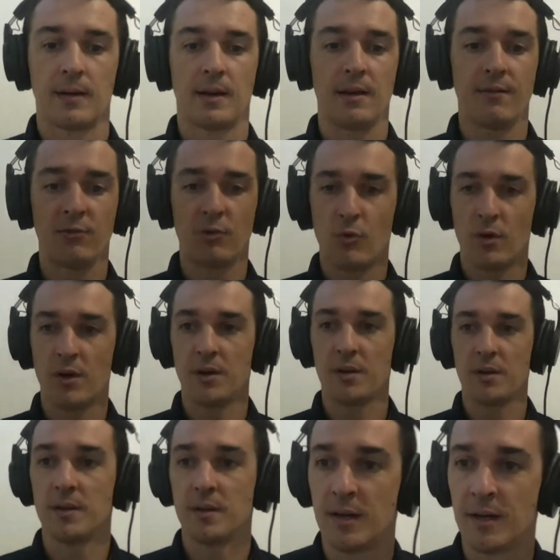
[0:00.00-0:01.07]
Hi,
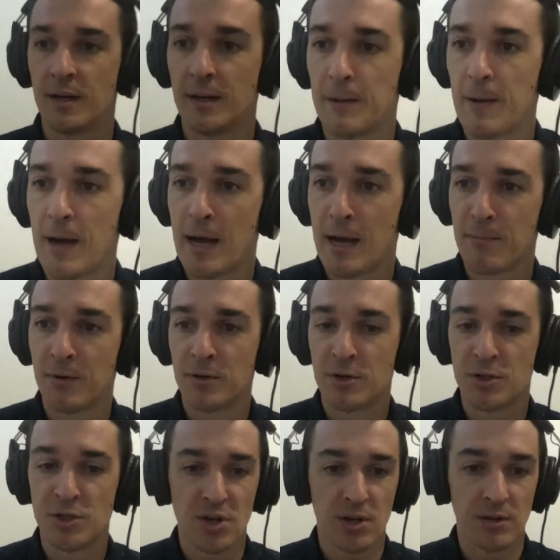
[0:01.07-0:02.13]
everyone. Uh, I'm uh,
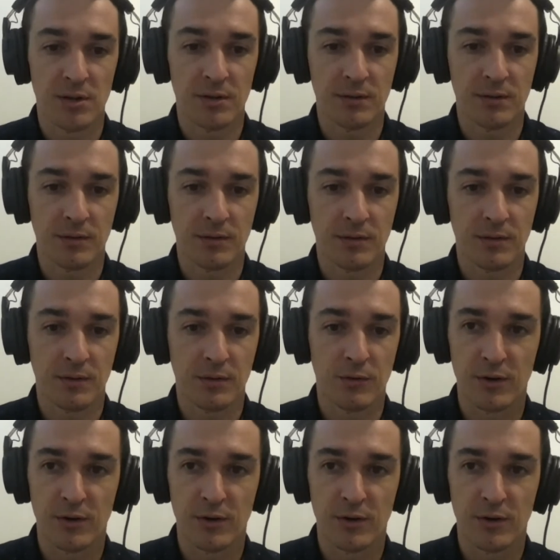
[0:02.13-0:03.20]
John,
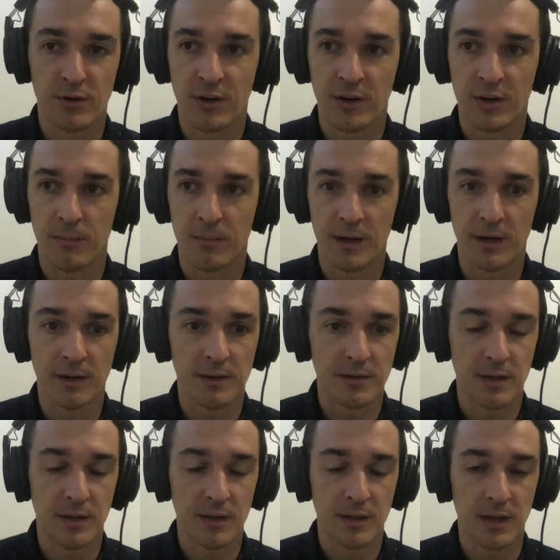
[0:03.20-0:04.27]
co-founder of
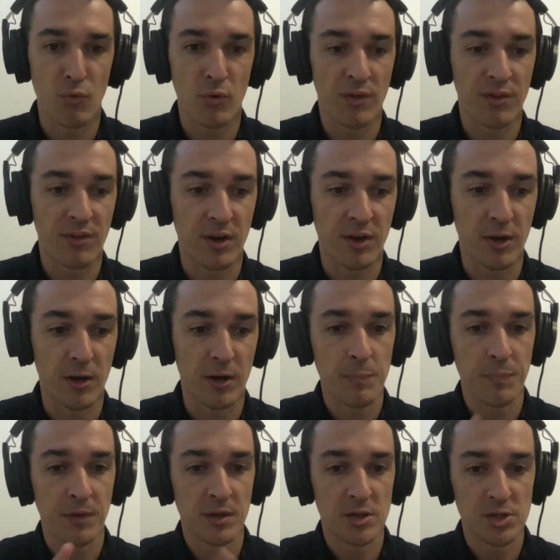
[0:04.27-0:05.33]
Byte. I'm with uh,
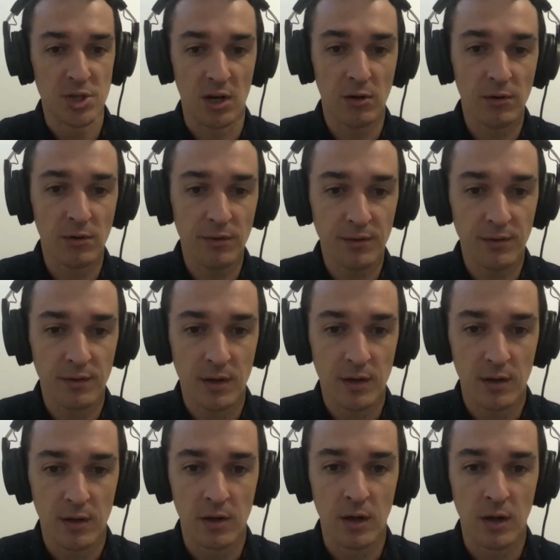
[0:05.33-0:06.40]
Charles,
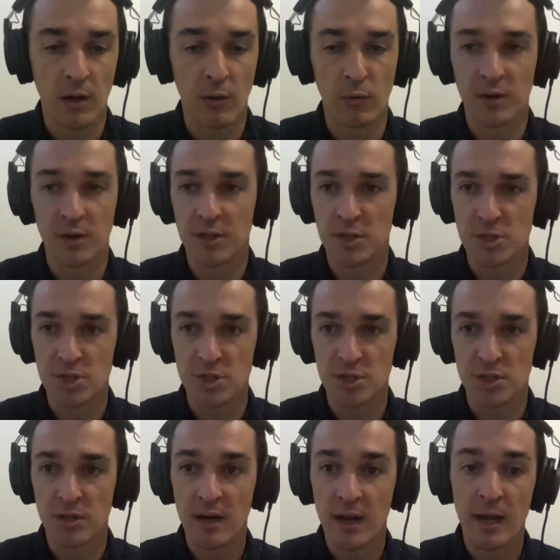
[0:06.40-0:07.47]
uh, our leading
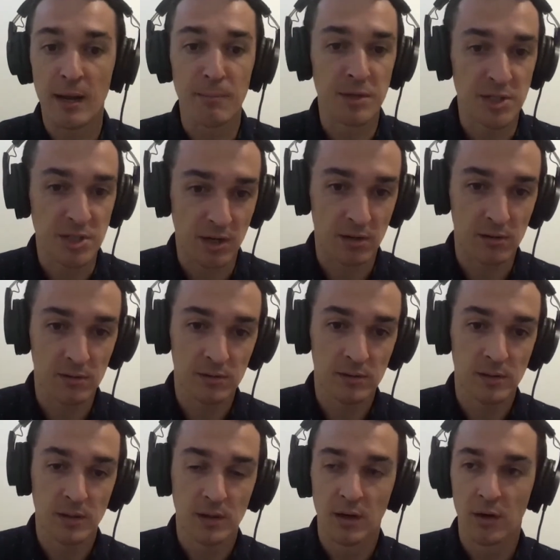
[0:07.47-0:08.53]
engineer, and Michelle,
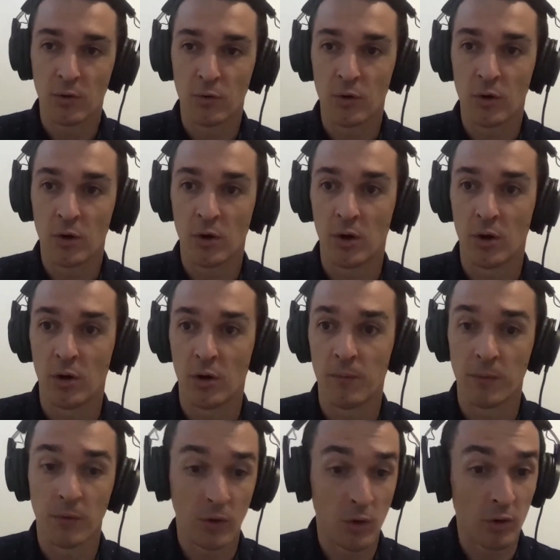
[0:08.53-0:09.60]
our uh,
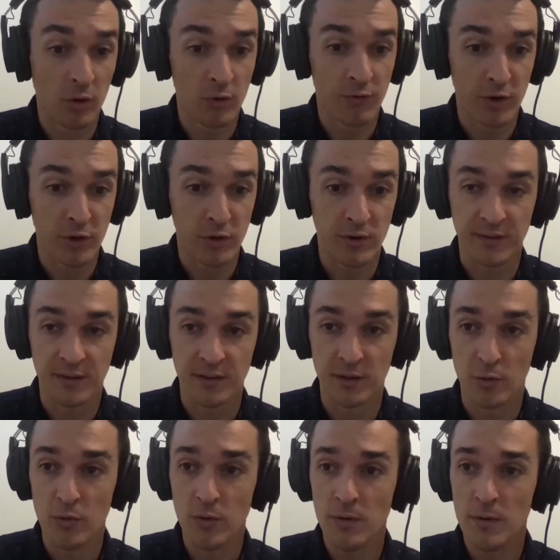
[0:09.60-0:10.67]
co-founder and
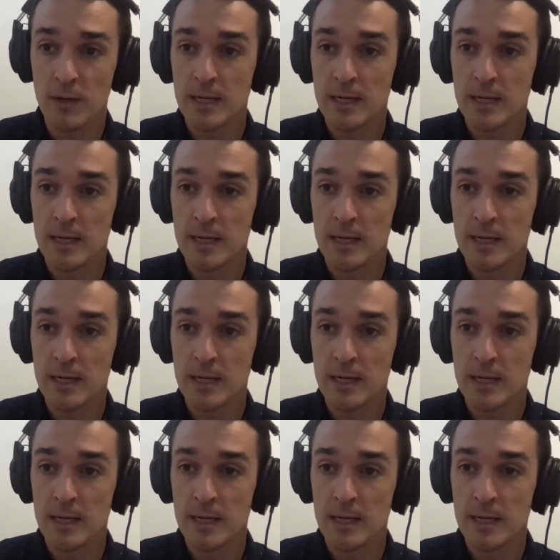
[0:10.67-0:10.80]
CEO.